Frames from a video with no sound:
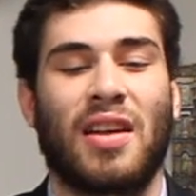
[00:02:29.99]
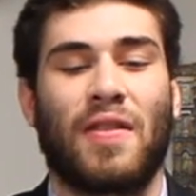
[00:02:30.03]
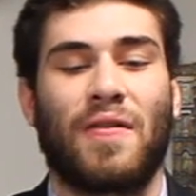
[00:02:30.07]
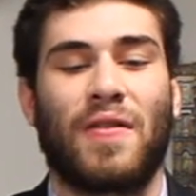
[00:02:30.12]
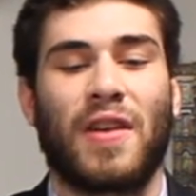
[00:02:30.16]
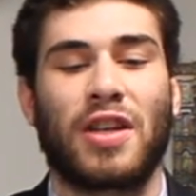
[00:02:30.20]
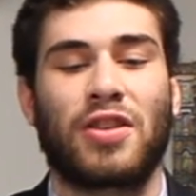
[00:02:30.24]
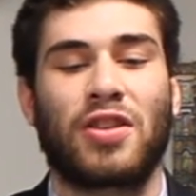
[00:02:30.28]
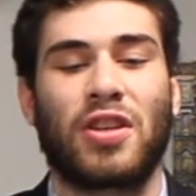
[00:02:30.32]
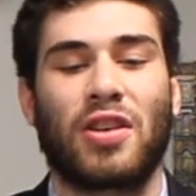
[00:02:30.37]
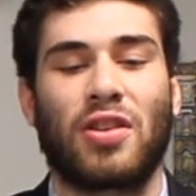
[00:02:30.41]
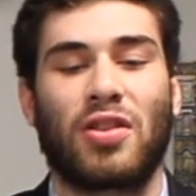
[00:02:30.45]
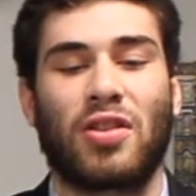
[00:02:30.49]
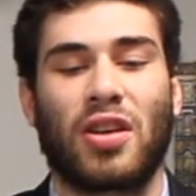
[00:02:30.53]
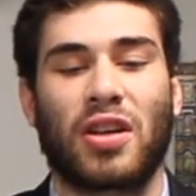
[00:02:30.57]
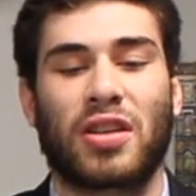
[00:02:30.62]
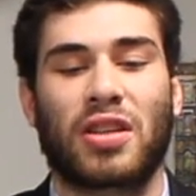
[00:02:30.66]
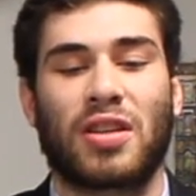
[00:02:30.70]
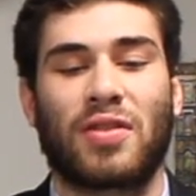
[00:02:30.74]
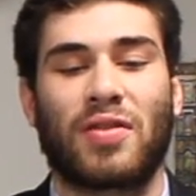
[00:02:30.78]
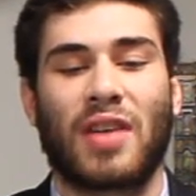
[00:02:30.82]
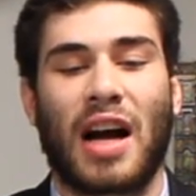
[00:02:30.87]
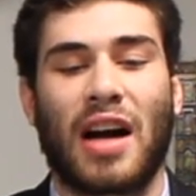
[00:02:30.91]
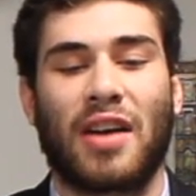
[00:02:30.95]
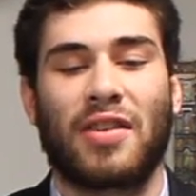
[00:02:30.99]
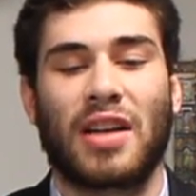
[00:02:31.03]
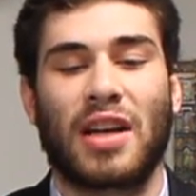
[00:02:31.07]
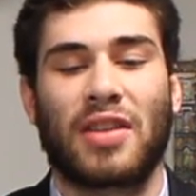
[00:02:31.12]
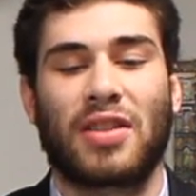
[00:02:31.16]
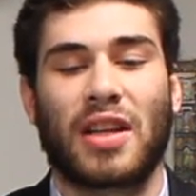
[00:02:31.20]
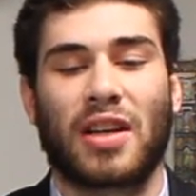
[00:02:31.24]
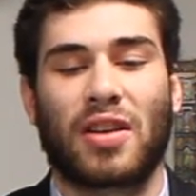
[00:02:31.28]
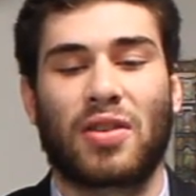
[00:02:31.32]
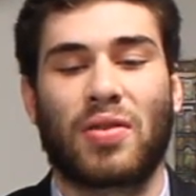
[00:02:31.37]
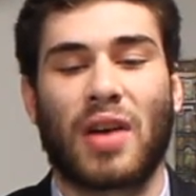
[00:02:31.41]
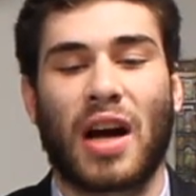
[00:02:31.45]
Vitya looked around
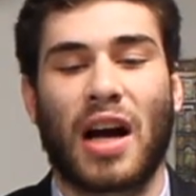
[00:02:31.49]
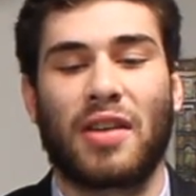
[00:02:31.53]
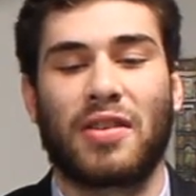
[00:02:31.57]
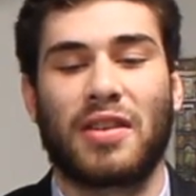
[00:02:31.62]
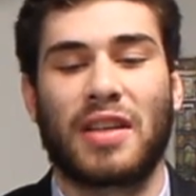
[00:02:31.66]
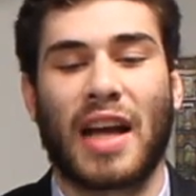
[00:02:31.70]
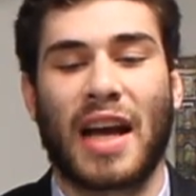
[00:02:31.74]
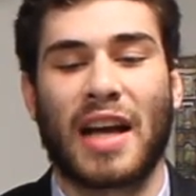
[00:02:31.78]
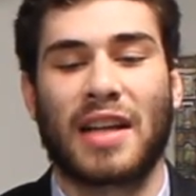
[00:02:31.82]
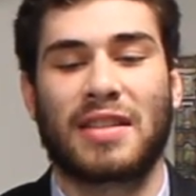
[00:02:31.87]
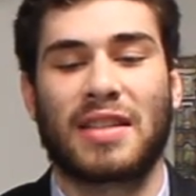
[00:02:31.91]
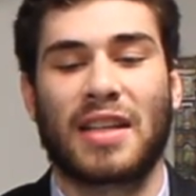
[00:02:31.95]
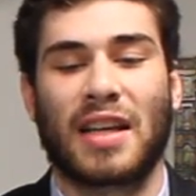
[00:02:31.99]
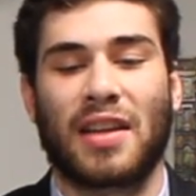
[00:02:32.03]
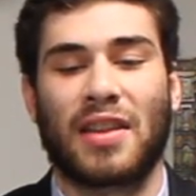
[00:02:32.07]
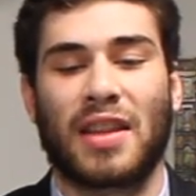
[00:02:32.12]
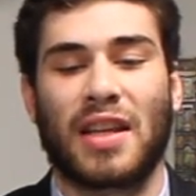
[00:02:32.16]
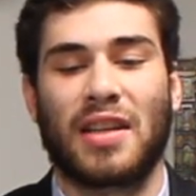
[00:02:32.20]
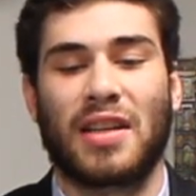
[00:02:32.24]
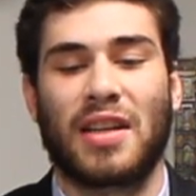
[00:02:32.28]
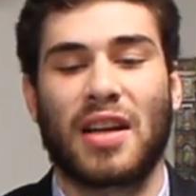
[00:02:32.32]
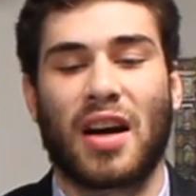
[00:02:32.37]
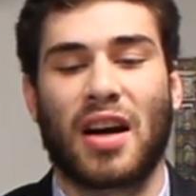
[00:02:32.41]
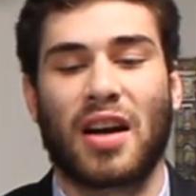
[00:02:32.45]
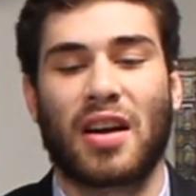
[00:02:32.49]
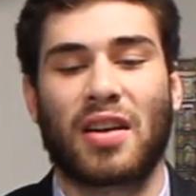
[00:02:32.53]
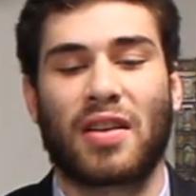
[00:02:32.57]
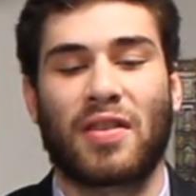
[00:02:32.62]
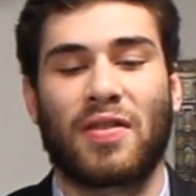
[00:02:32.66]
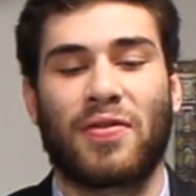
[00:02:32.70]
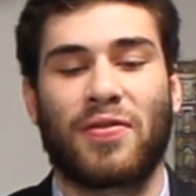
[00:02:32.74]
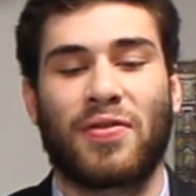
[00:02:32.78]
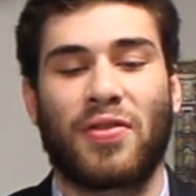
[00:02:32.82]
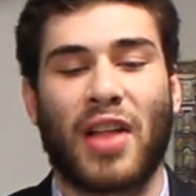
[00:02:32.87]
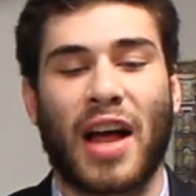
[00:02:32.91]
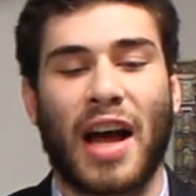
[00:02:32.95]
at the crowd dancing in the dark,
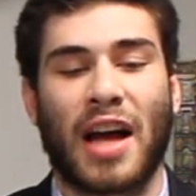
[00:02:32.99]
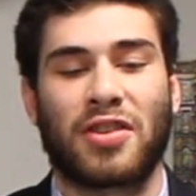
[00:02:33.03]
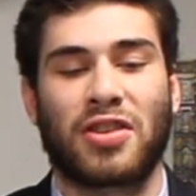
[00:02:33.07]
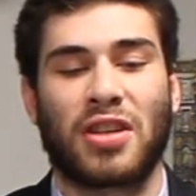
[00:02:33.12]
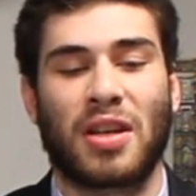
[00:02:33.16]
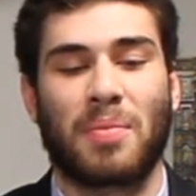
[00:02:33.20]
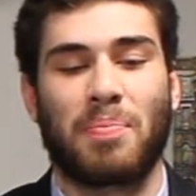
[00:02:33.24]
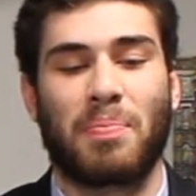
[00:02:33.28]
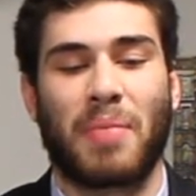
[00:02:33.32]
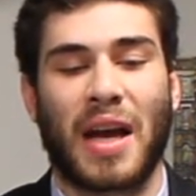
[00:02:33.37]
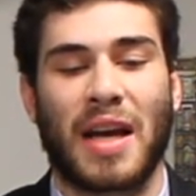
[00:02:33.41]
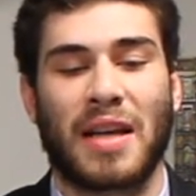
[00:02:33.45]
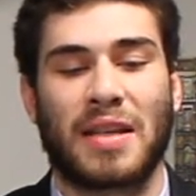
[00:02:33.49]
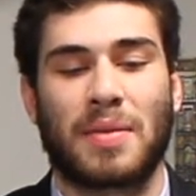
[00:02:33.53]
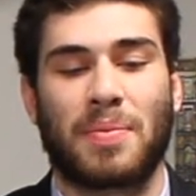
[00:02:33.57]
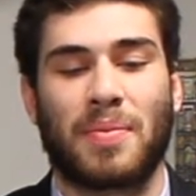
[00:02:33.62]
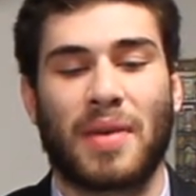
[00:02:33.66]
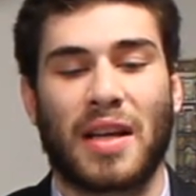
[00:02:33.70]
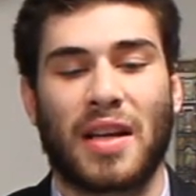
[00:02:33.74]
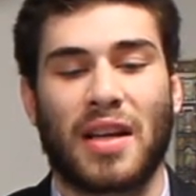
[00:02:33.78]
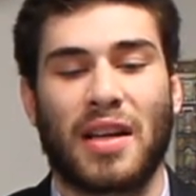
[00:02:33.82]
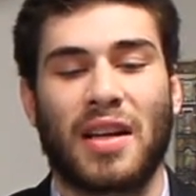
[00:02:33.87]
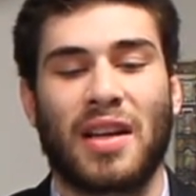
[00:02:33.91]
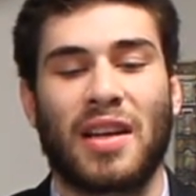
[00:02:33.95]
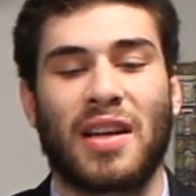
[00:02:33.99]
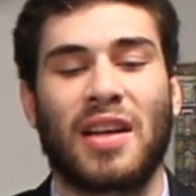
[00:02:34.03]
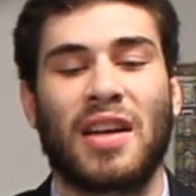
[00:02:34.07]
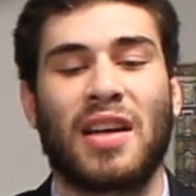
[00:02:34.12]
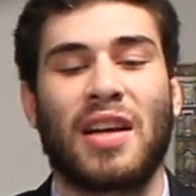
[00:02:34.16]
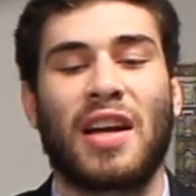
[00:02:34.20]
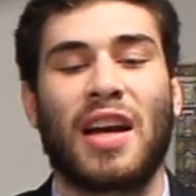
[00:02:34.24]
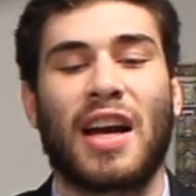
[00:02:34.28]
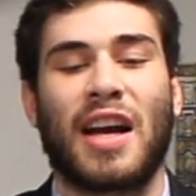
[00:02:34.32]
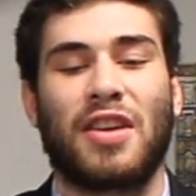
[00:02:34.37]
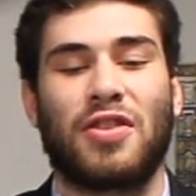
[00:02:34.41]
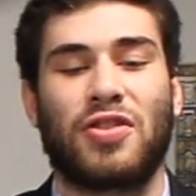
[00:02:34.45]
flashing basement,
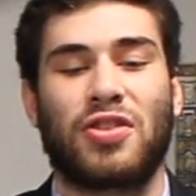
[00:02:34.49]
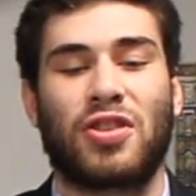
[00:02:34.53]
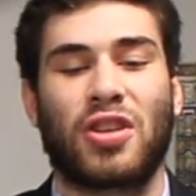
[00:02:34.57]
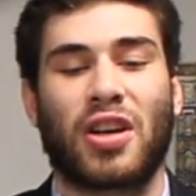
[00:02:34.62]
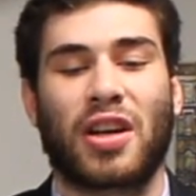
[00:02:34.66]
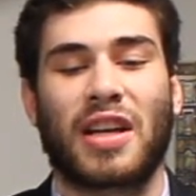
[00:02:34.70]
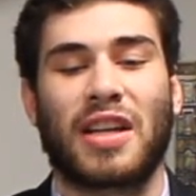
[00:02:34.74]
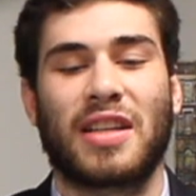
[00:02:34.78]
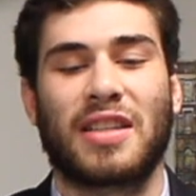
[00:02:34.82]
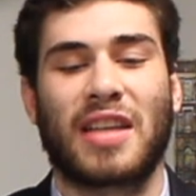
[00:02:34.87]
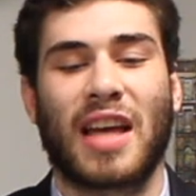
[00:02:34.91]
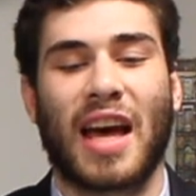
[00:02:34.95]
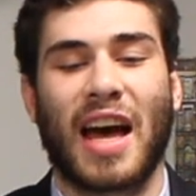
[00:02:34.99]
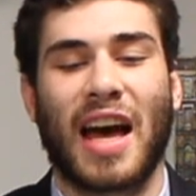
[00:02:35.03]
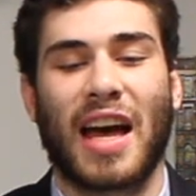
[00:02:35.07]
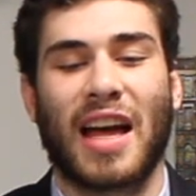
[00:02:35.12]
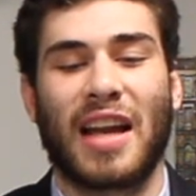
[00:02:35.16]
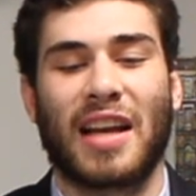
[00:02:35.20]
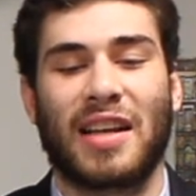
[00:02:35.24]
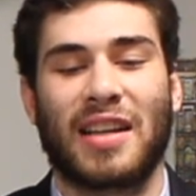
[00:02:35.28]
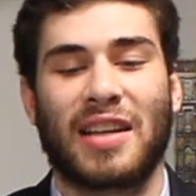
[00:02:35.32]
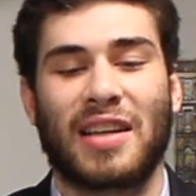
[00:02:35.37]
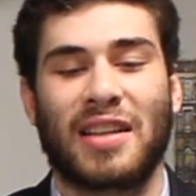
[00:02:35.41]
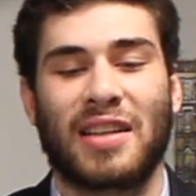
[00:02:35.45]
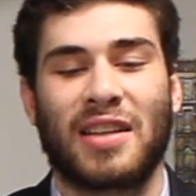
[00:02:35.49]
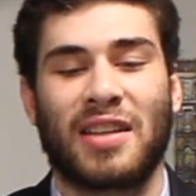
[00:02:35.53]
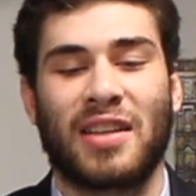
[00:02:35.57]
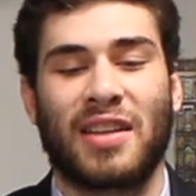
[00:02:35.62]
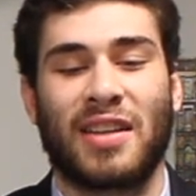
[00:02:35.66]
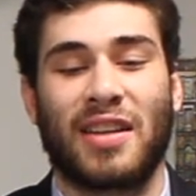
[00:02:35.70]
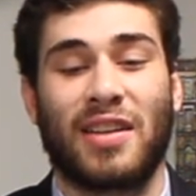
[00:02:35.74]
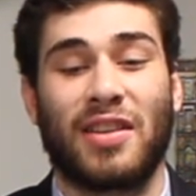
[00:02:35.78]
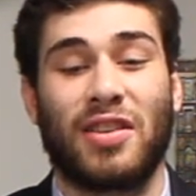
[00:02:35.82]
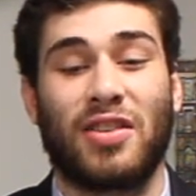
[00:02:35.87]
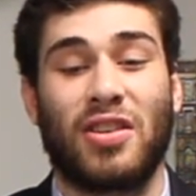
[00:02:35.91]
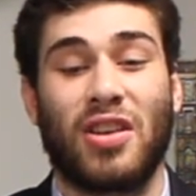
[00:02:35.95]
and shook his head.
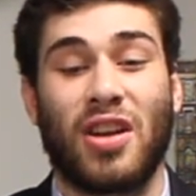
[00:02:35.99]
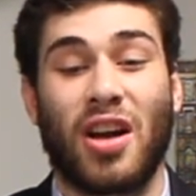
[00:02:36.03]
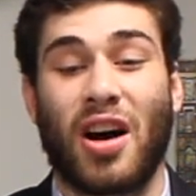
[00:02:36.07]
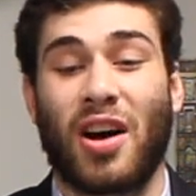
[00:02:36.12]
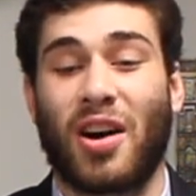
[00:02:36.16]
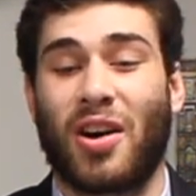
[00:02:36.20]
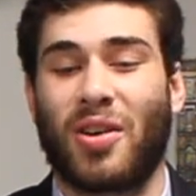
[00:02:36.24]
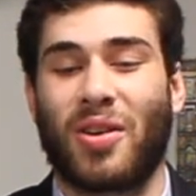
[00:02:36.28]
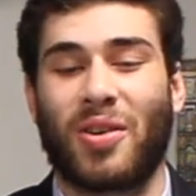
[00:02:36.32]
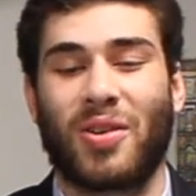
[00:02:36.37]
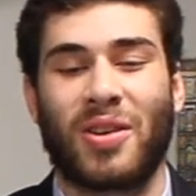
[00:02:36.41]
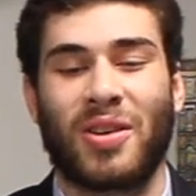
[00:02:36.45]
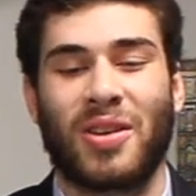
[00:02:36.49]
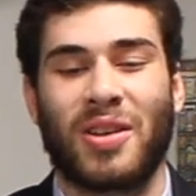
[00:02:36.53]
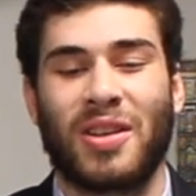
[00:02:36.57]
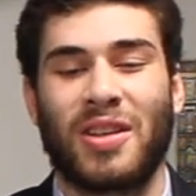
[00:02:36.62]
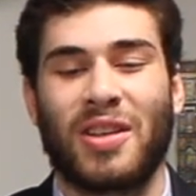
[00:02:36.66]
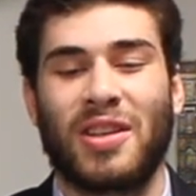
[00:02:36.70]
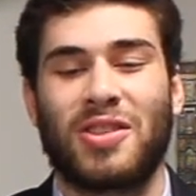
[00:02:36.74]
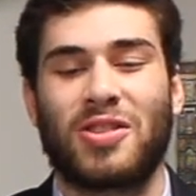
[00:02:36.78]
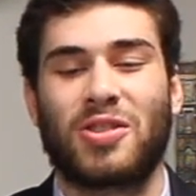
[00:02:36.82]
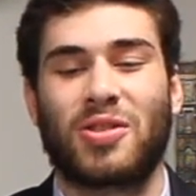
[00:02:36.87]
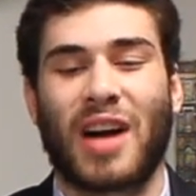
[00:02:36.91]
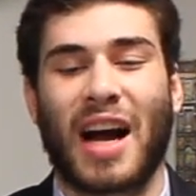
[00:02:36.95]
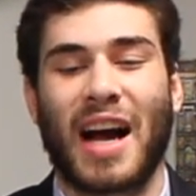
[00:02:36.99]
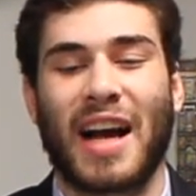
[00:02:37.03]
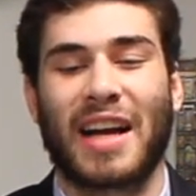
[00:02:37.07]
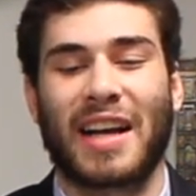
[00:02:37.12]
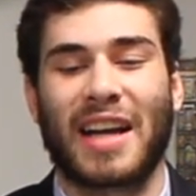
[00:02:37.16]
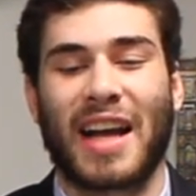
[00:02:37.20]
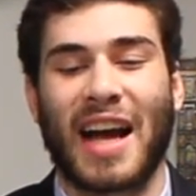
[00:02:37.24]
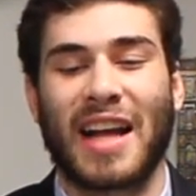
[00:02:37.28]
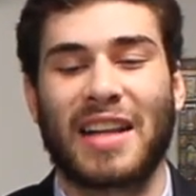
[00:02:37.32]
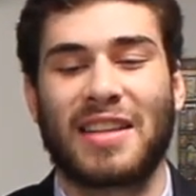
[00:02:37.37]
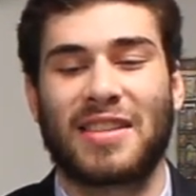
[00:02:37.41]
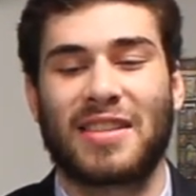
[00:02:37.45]
No, try
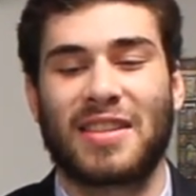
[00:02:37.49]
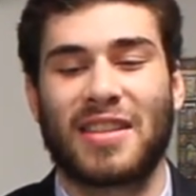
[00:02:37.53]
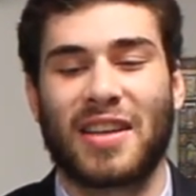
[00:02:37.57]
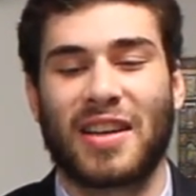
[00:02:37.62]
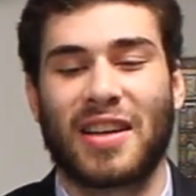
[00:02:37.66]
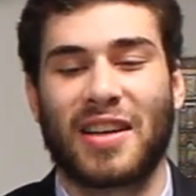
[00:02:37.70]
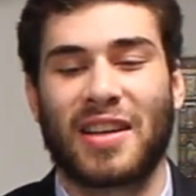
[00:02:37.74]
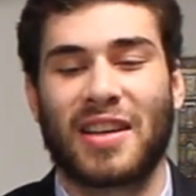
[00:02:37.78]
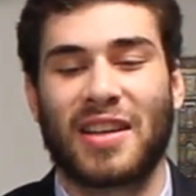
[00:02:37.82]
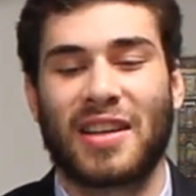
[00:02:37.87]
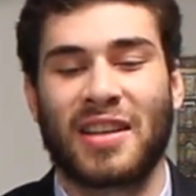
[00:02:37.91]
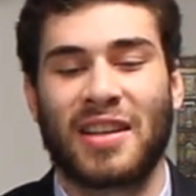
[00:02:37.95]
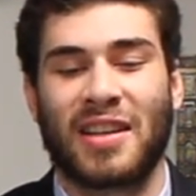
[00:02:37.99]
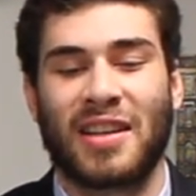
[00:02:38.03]
again, sir.